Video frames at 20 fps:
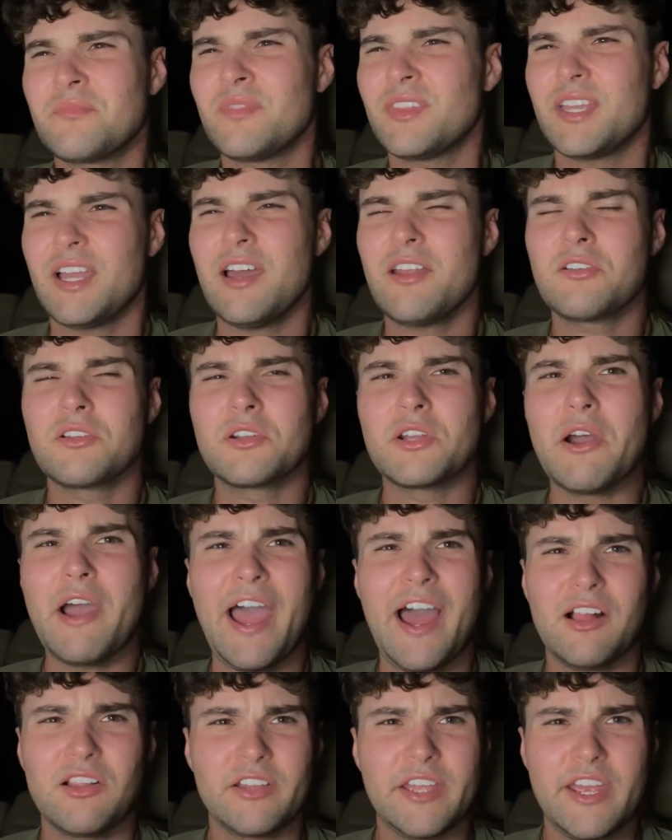I don't know,
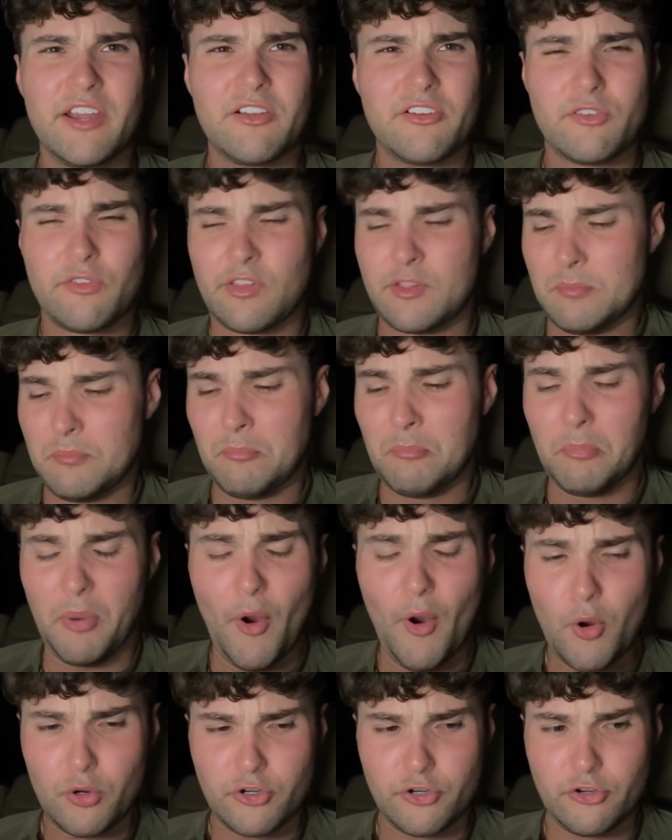alligators and
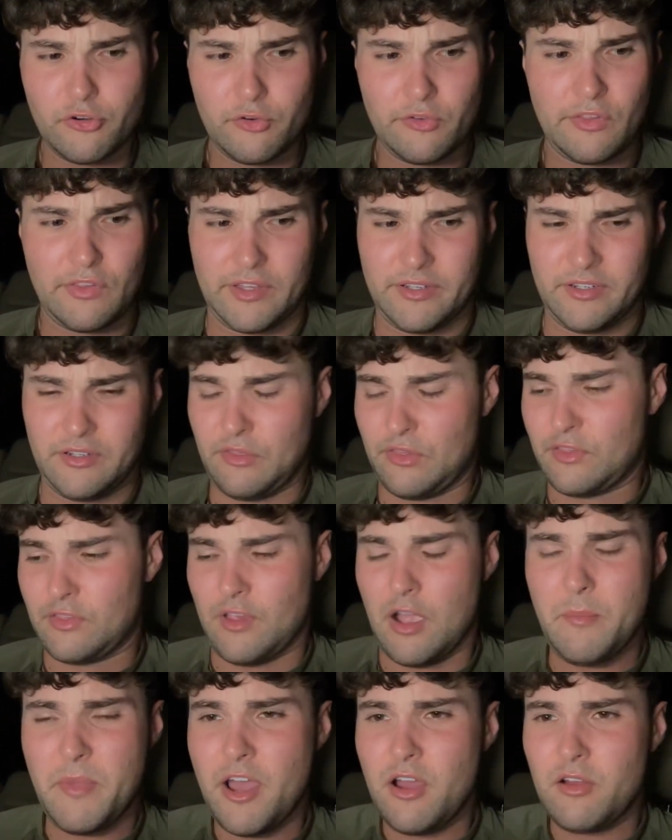boulders. And then
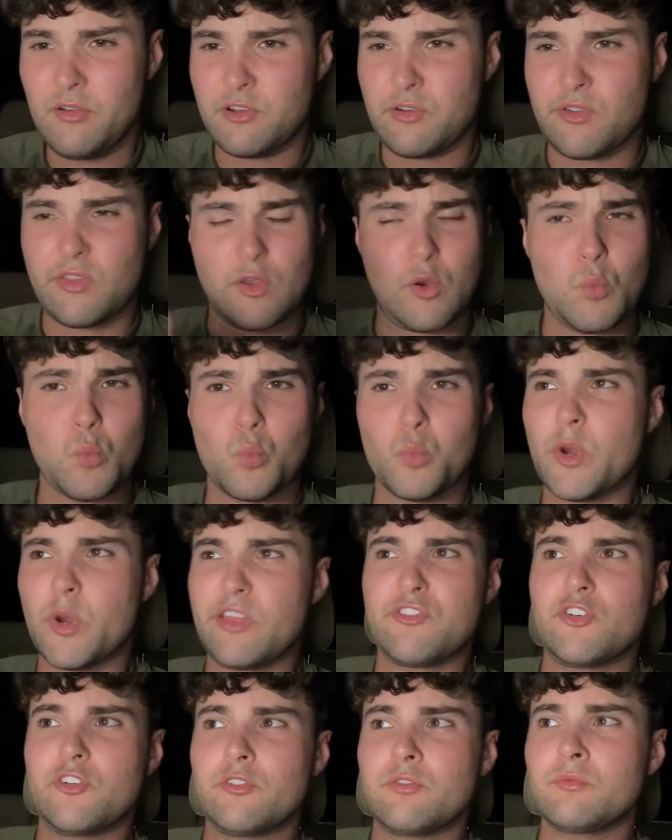somehow there's a
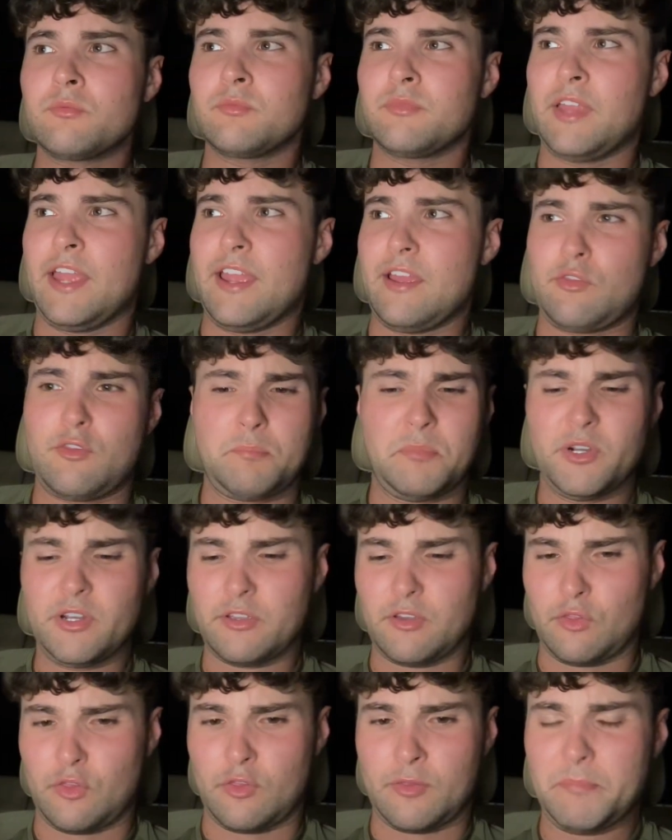wizard that's putting
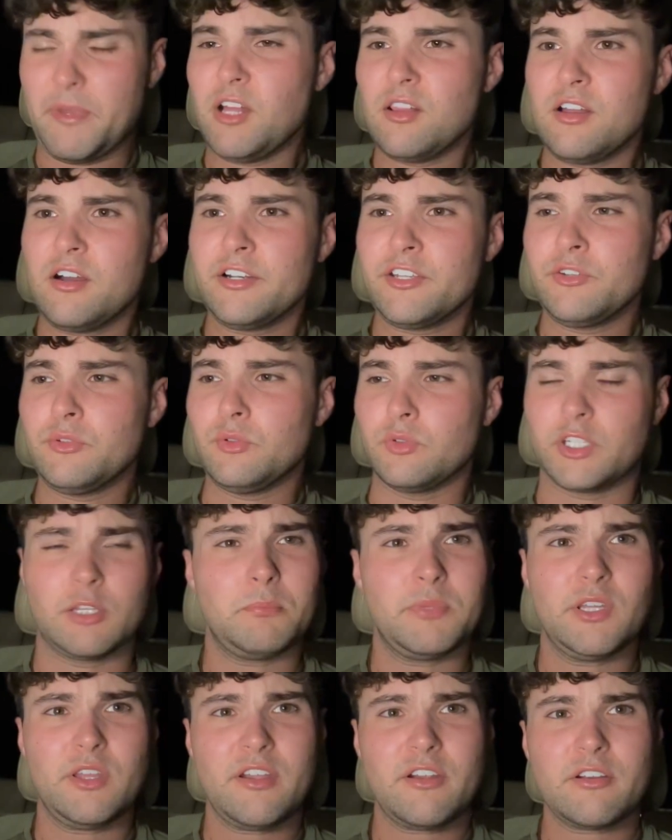a spell on you to keep
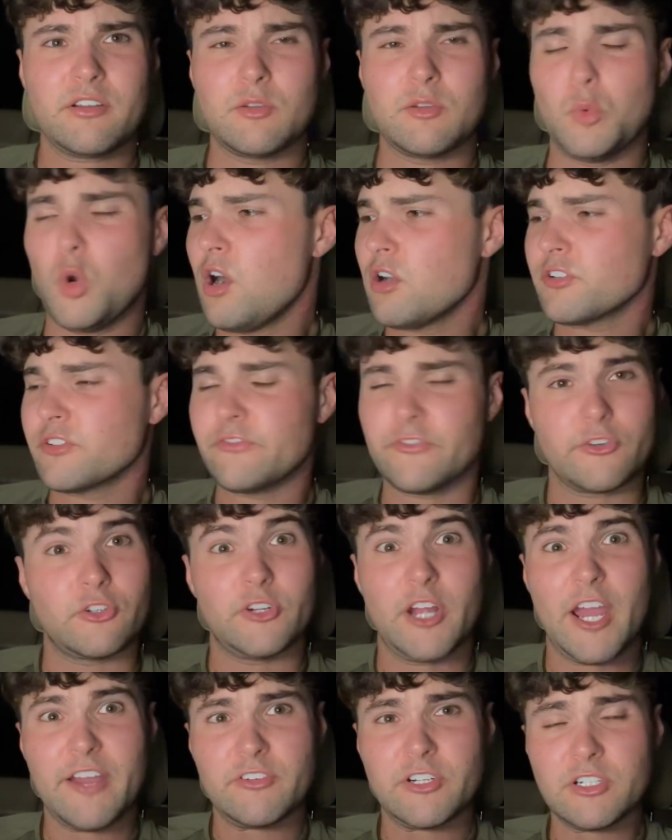you there in the water
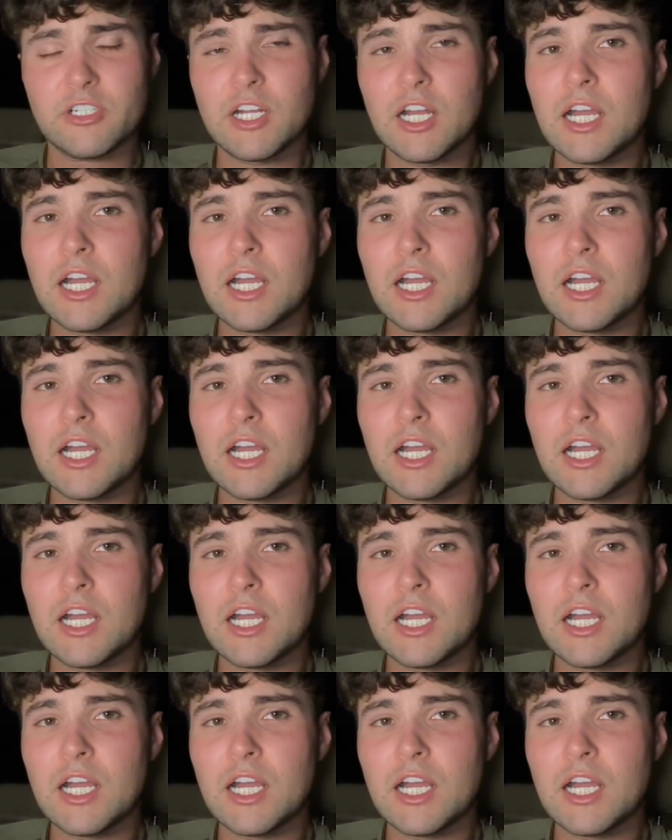forever.